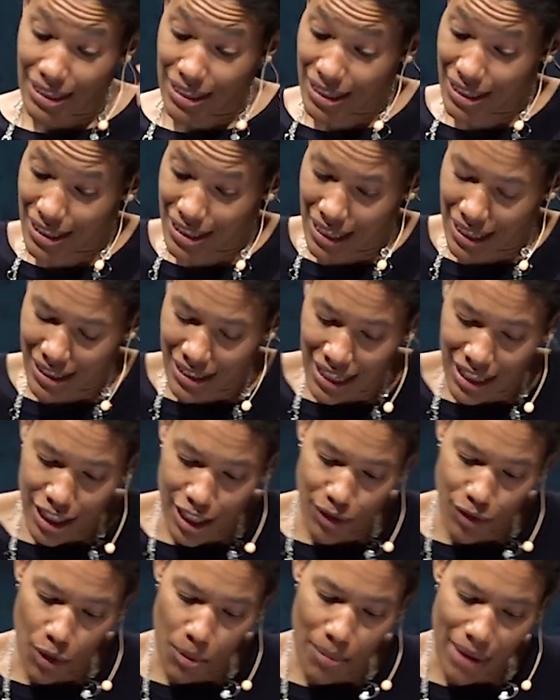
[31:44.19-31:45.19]
He says, "I sense
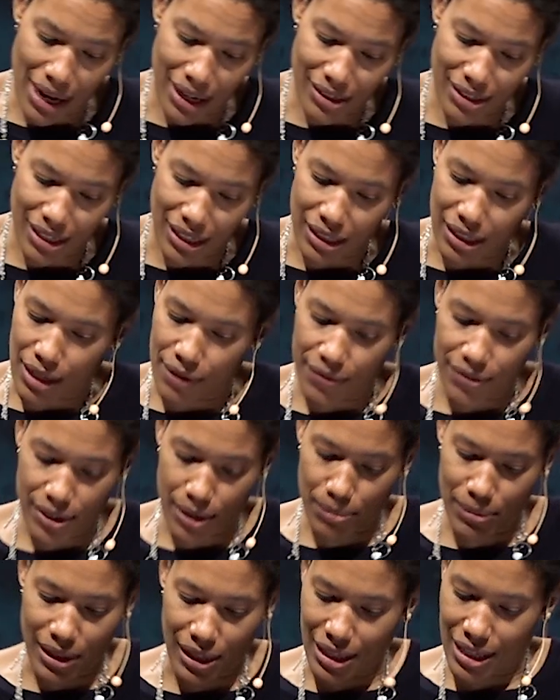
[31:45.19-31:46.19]
in romantic love
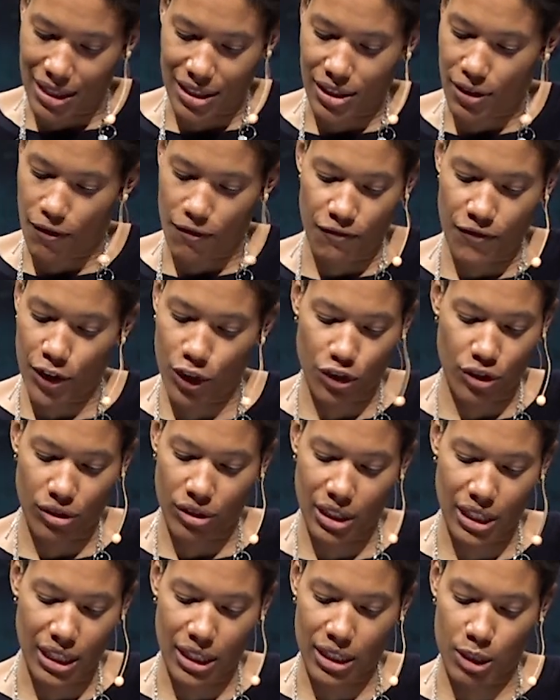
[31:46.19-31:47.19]
something
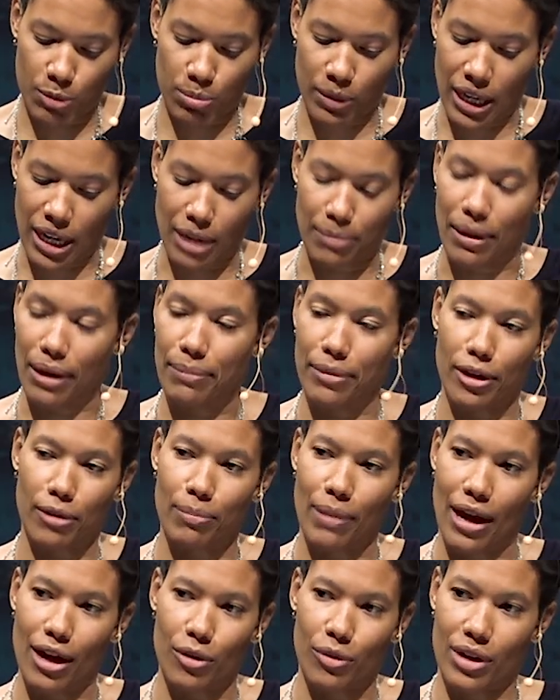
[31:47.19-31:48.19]
insufficiently explained by mere
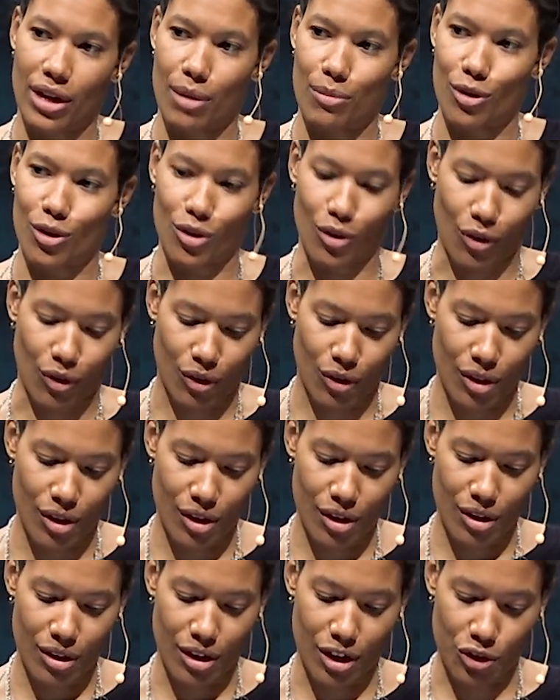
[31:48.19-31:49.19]
biochemical
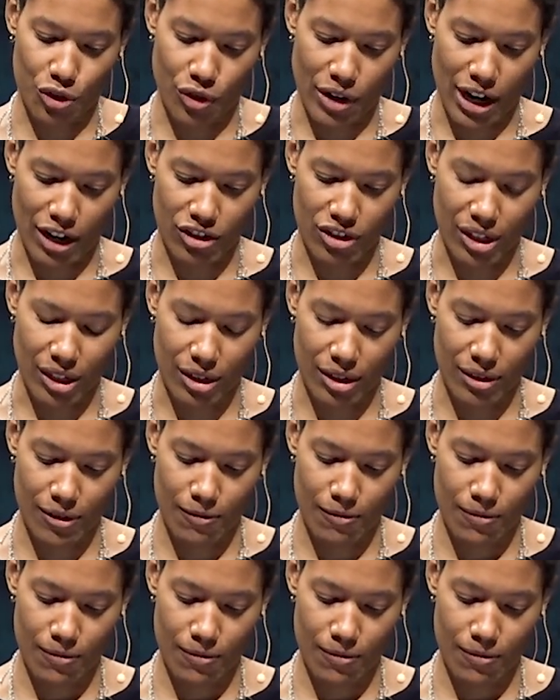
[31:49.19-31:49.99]
attraction.